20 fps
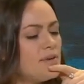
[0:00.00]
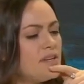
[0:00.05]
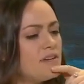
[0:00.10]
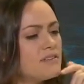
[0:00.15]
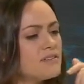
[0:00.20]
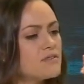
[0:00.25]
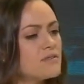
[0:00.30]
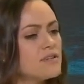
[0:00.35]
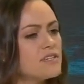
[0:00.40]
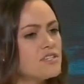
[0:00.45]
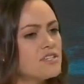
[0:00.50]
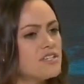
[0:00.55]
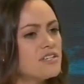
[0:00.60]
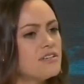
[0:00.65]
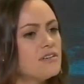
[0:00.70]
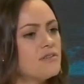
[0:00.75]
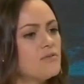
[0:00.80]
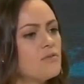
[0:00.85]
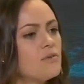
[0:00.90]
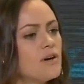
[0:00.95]
Peter's
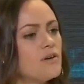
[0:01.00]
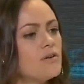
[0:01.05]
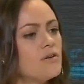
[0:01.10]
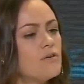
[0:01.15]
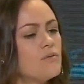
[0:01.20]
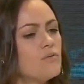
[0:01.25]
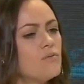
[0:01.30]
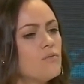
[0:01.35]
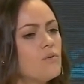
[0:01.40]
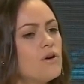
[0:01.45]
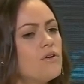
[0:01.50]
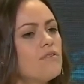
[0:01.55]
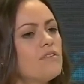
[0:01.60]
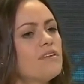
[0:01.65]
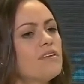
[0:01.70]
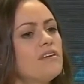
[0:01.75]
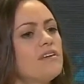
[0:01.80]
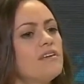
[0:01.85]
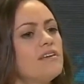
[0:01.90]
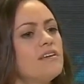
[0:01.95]
question, what are
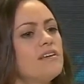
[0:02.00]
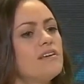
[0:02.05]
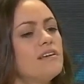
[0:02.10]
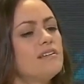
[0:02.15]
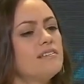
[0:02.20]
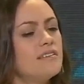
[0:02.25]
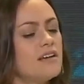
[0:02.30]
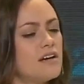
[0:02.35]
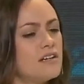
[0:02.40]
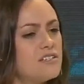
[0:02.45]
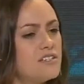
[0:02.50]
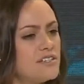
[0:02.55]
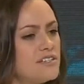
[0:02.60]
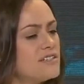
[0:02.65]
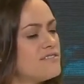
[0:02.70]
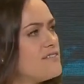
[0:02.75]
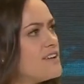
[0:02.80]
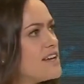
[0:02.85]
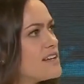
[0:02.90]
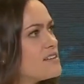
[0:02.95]
the
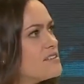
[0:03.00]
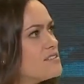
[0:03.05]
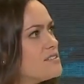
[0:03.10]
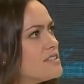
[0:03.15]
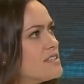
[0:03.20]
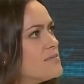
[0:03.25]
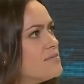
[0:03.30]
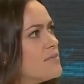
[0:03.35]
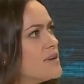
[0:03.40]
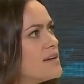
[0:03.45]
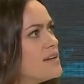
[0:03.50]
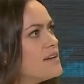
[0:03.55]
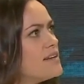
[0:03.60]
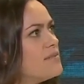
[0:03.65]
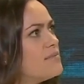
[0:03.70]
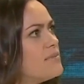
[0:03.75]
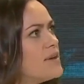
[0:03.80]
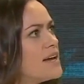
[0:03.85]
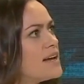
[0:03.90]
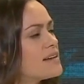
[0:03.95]
exogenous factors that might
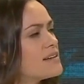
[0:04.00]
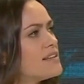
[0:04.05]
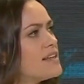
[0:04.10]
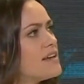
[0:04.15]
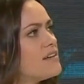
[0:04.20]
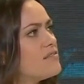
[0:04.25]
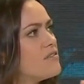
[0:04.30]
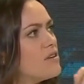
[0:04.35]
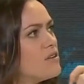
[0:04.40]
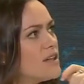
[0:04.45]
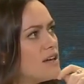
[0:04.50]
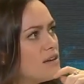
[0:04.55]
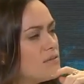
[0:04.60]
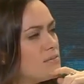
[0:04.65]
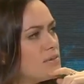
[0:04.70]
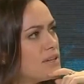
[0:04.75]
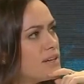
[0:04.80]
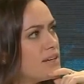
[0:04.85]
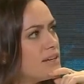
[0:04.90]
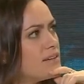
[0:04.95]
impact that
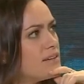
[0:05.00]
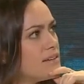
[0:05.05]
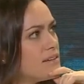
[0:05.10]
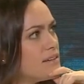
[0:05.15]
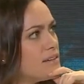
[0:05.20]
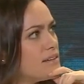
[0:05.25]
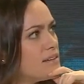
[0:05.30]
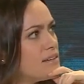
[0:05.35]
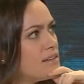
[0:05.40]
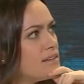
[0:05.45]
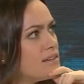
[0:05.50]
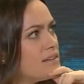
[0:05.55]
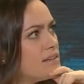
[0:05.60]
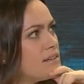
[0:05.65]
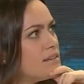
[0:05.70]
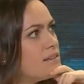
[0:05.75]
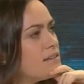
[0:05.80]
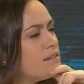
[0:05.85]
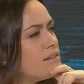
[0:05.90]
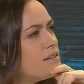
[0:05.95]
rollout plan?
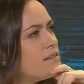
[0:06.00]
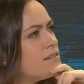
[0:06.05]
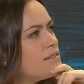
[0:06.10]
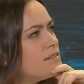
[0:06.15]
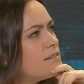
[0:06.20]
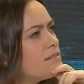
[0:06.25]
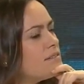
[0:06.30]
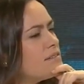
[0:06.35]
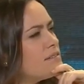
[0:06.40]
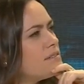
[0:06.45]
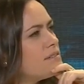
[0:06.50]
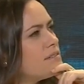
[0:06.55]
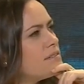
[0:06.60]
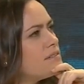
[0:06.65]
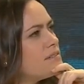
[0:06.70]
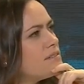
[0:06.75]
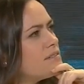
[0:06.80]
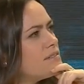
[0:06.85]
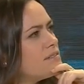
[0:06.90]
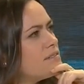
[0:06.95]

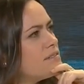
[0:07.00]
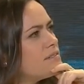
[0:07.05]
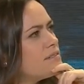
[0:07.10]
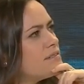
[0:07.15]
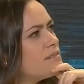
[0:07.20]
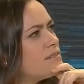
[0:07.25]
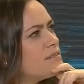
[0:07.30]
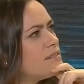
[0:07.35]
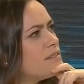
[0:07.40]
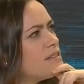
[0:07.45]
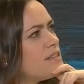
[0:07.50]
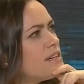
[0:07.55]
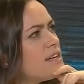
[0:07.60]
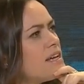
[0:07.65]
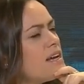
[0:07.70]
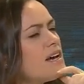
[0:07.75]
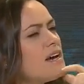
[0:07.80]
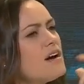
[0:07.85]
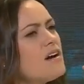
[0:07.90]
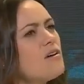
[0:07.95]
Um, can you clarify a little
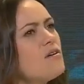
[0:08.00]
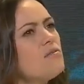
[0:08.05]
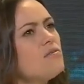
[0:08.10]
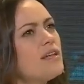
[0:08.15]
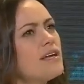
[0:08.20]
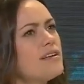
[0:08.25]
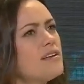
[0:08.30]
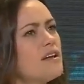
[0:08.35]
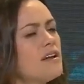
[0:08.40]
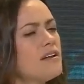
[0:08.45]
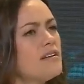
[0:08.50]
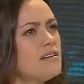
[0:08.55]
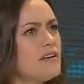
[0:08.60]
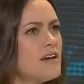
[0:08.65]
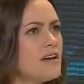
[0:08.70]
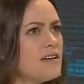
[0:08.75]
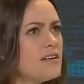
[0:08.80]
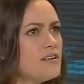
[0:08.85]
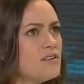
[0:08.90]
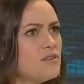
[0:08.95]
bit? Oh, like not
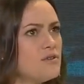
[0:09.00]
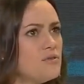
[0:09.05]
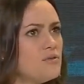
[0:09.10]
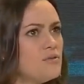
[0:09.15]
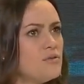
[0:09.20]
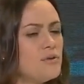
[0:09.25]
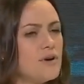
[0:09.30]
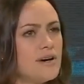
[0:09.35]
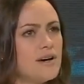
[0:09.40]
not you